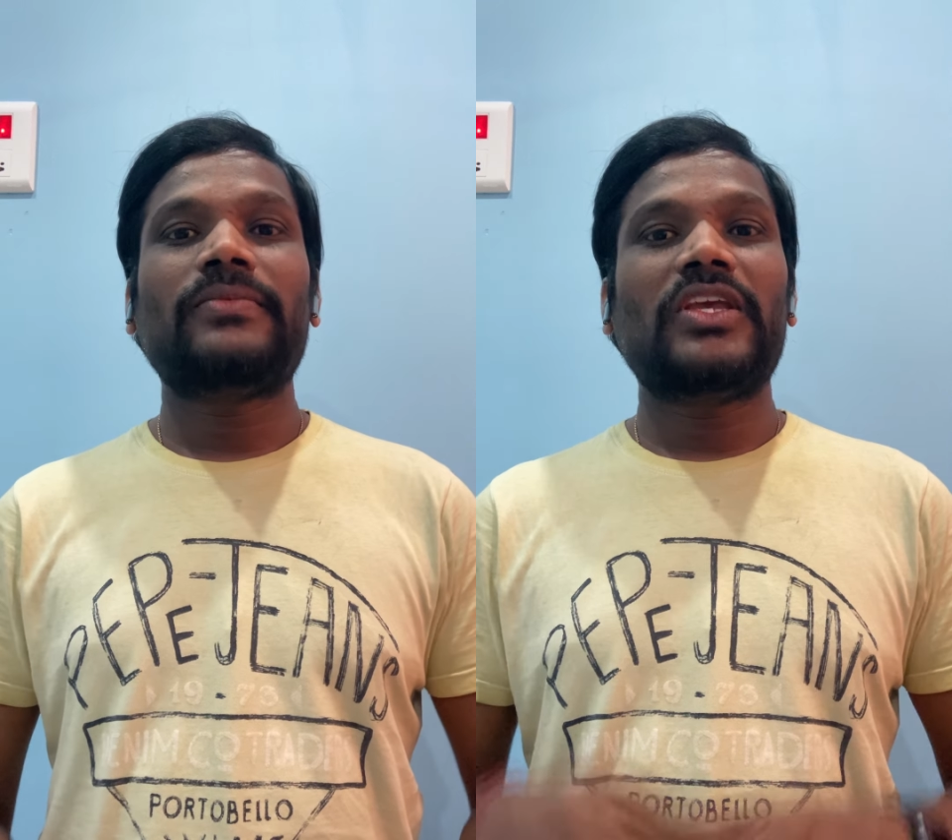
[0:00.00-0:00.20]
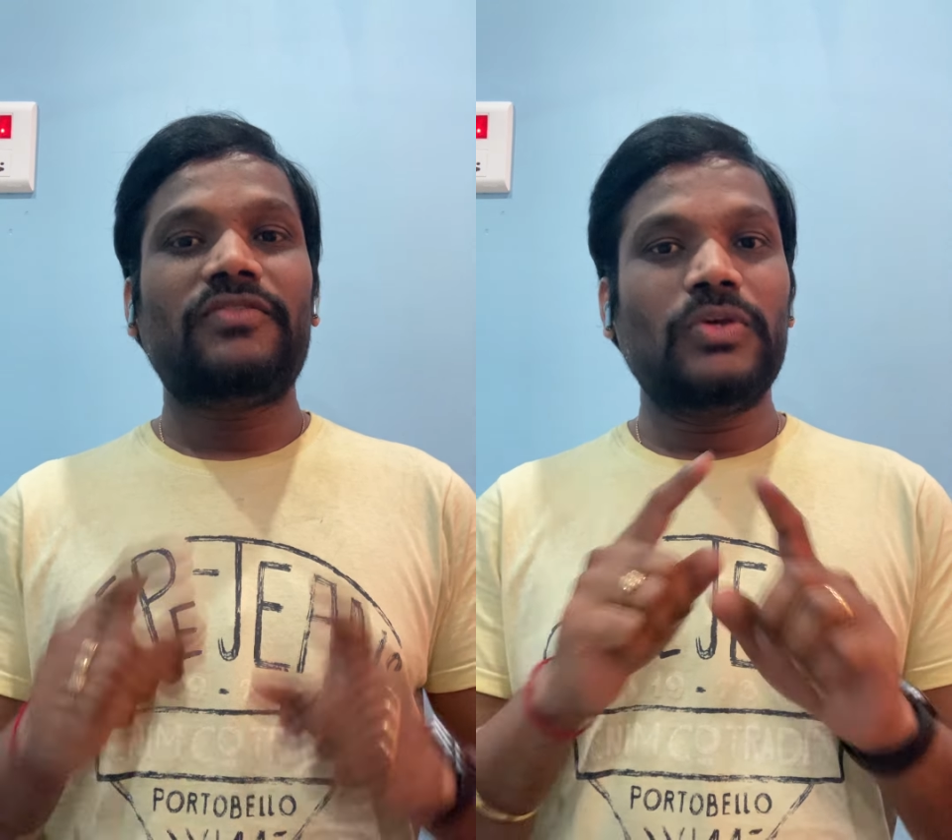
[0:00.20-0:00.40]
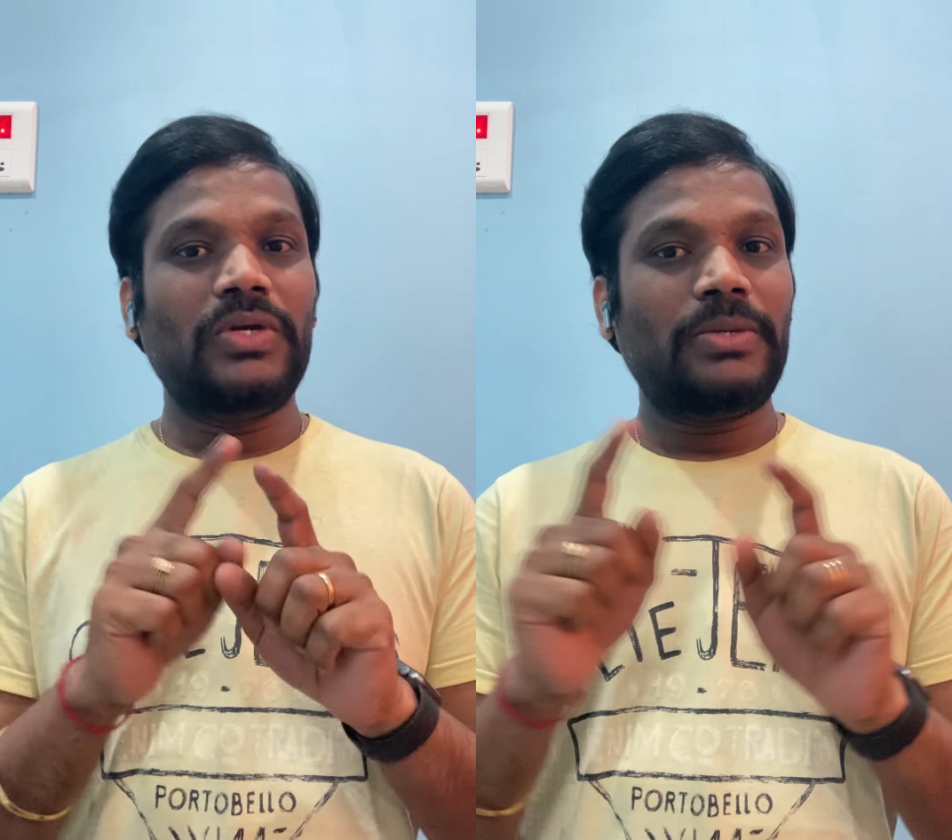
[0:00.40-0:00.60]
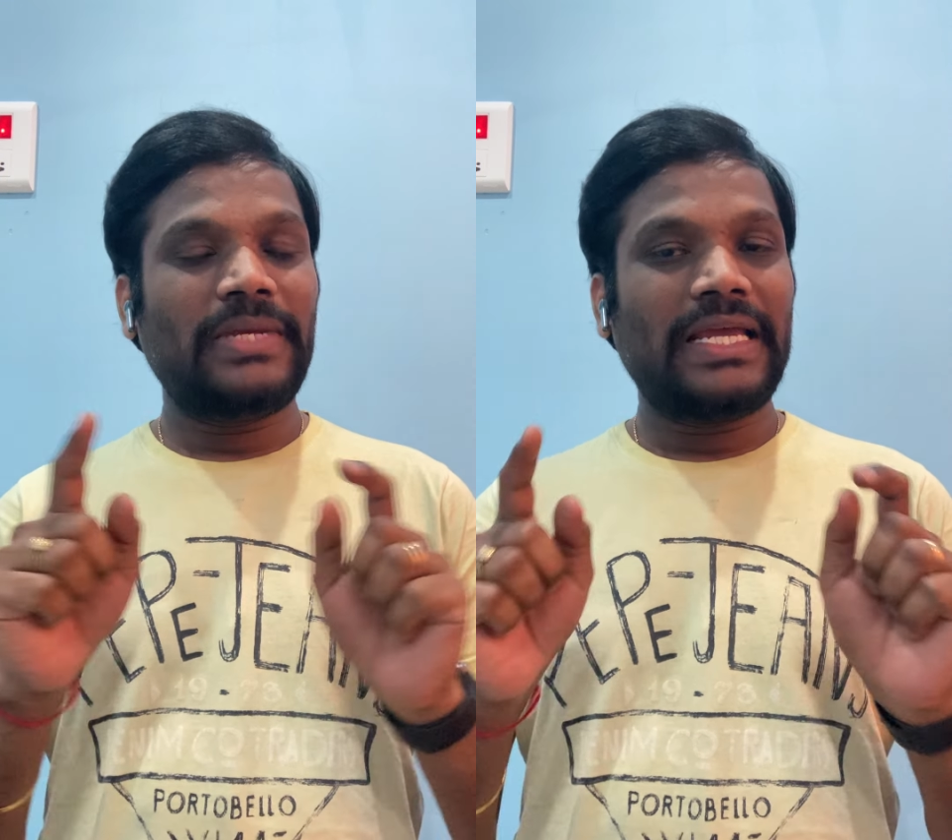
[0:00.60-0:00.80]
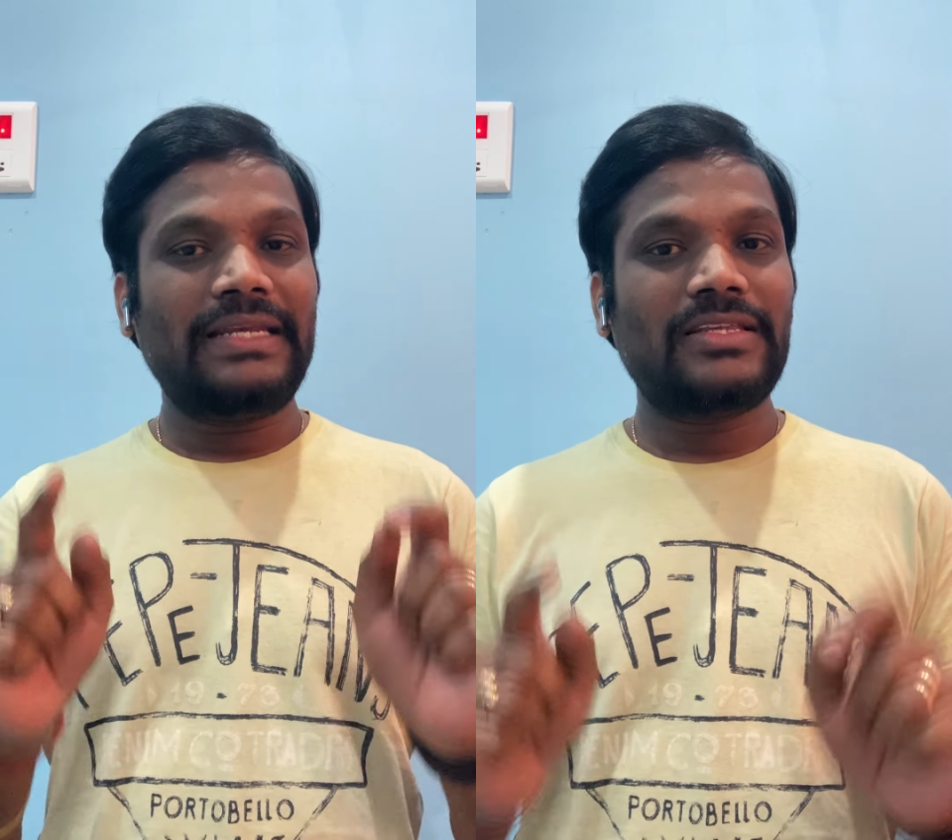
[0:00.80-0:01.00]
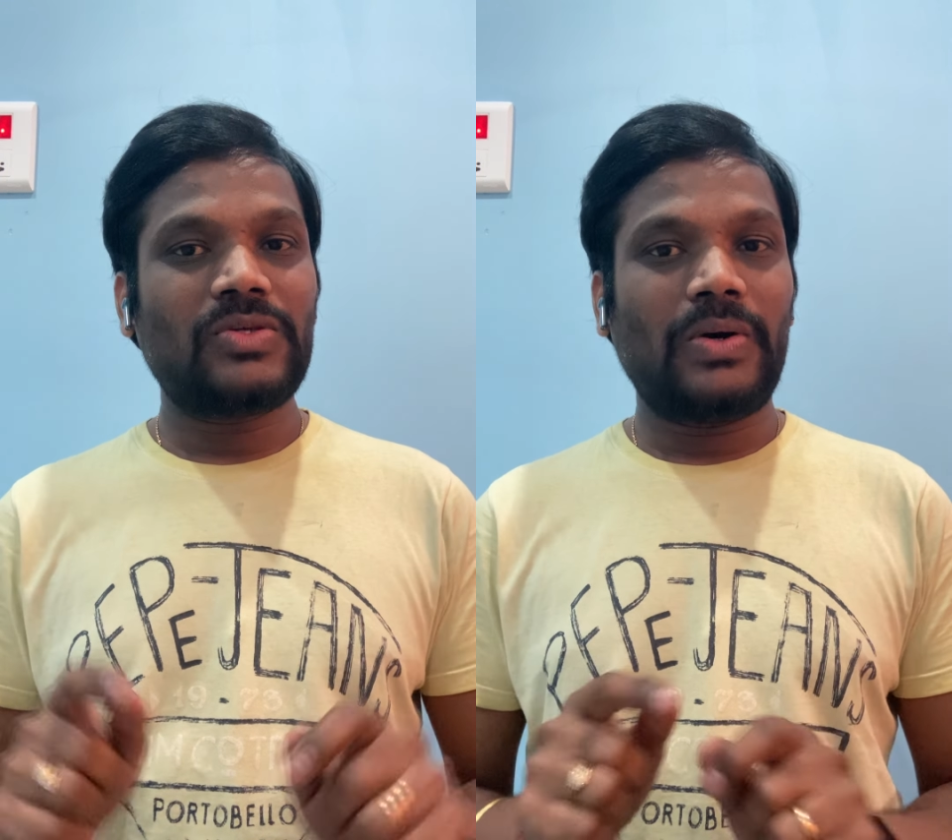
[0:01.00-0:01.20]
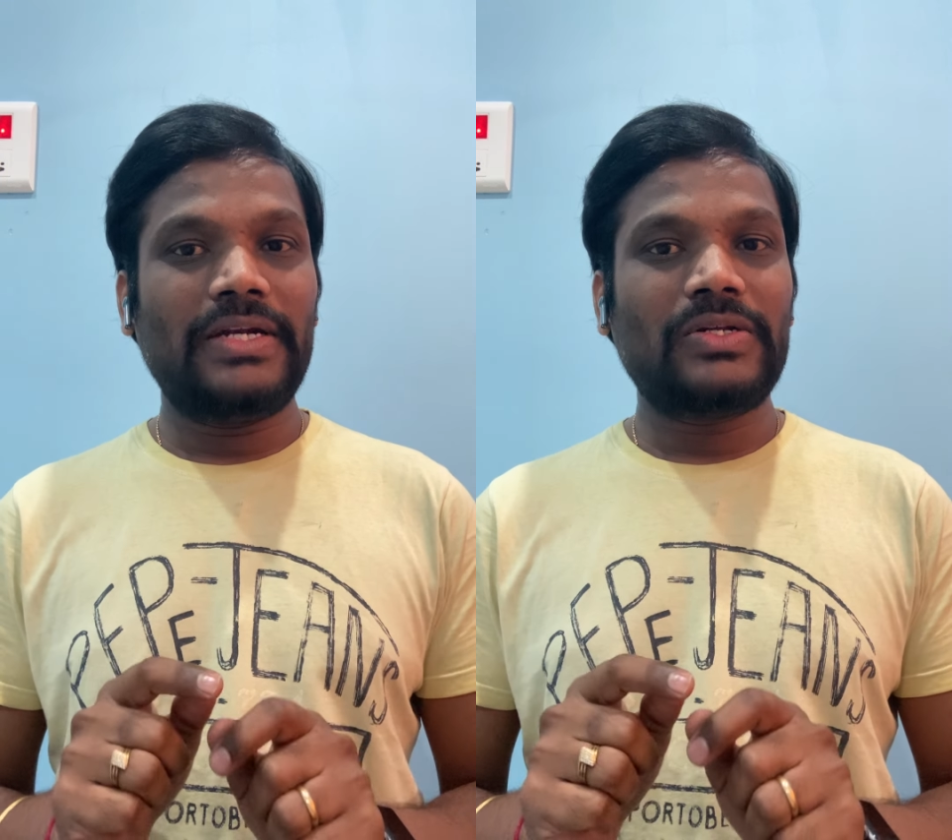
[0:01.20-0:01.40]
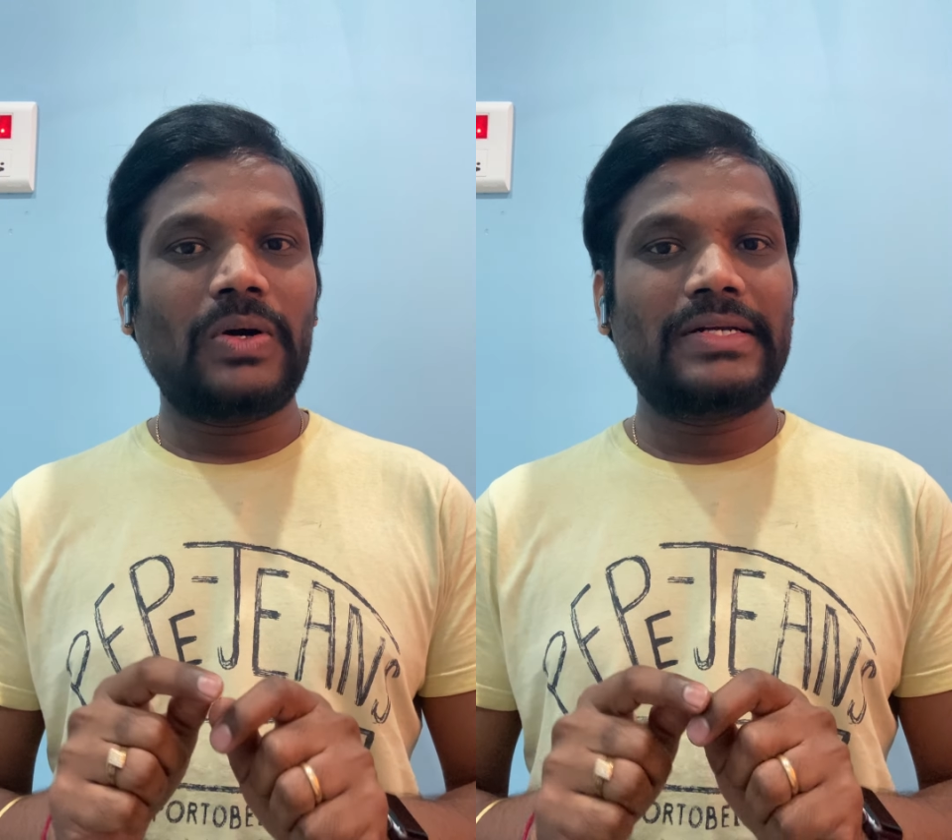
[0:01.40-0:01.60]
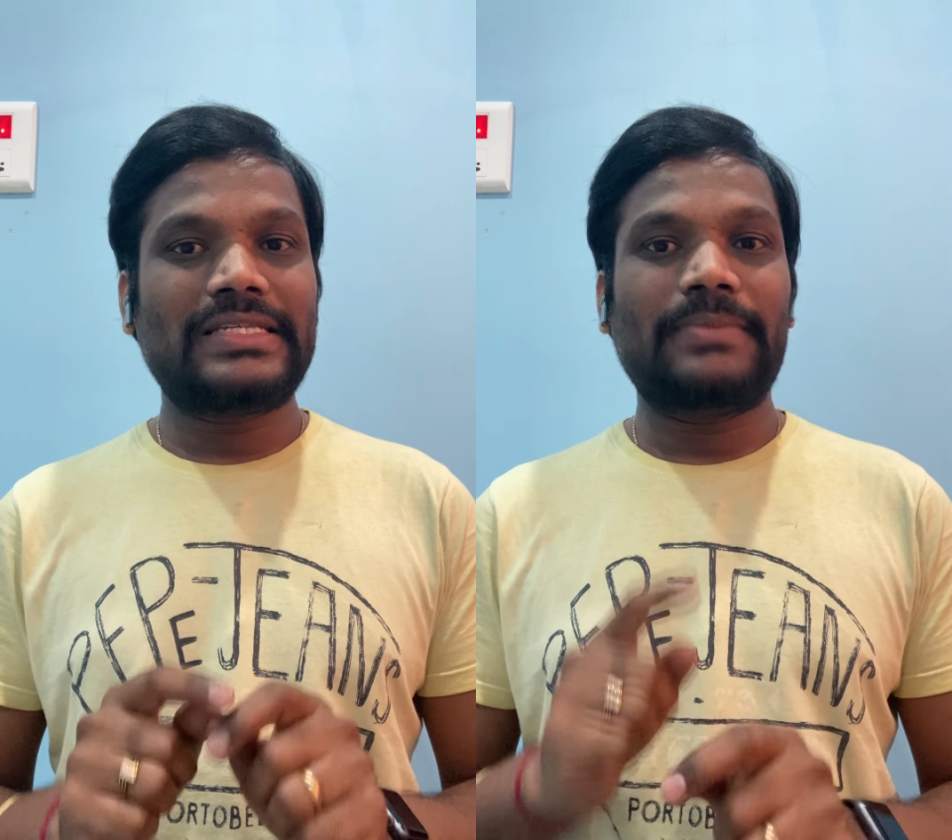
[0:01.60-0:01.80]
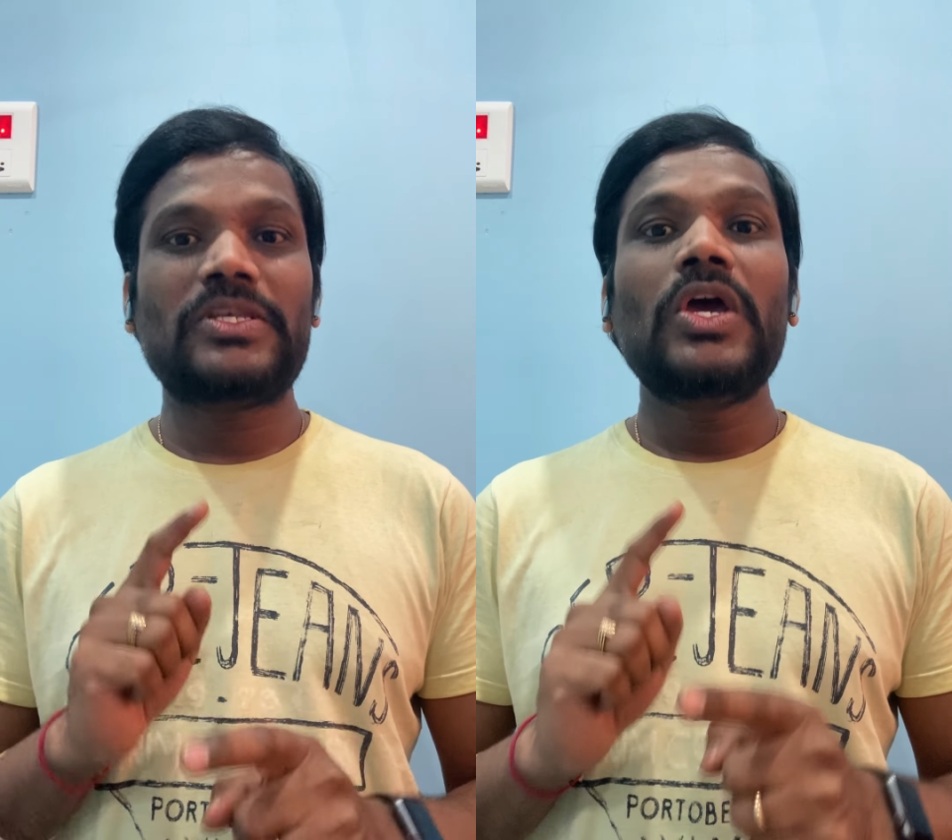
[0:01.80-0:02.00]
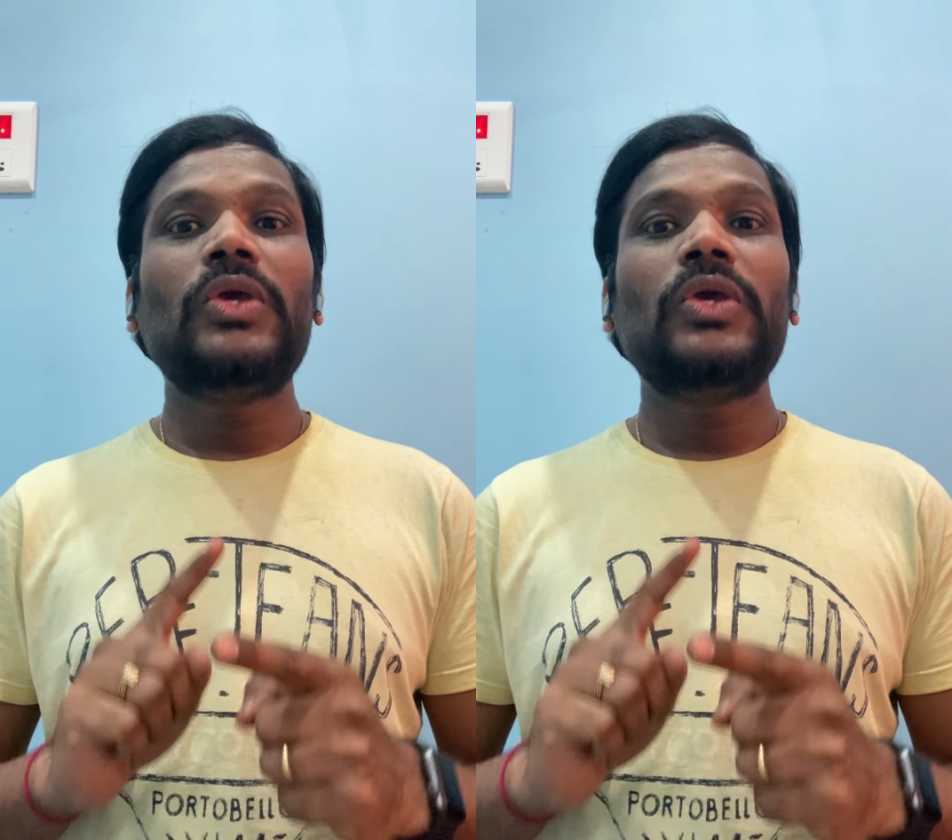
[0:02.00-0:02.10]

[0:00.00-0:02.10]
If you need to get the solid concepts,